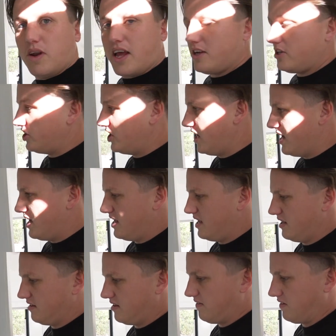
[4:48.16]
latch,
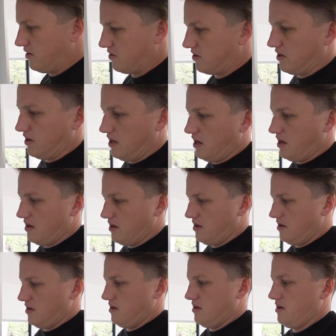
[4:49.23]
let's have a look in here.
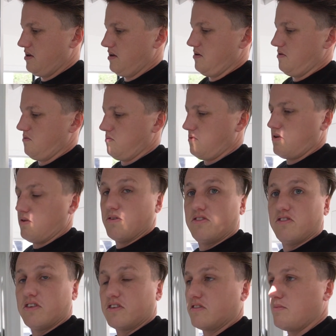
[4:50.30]
Wow,
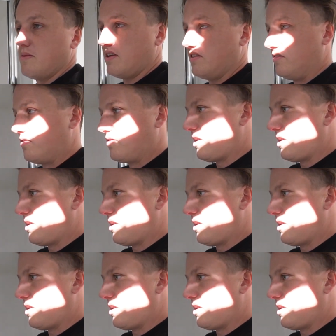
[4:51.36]
this thing is massive.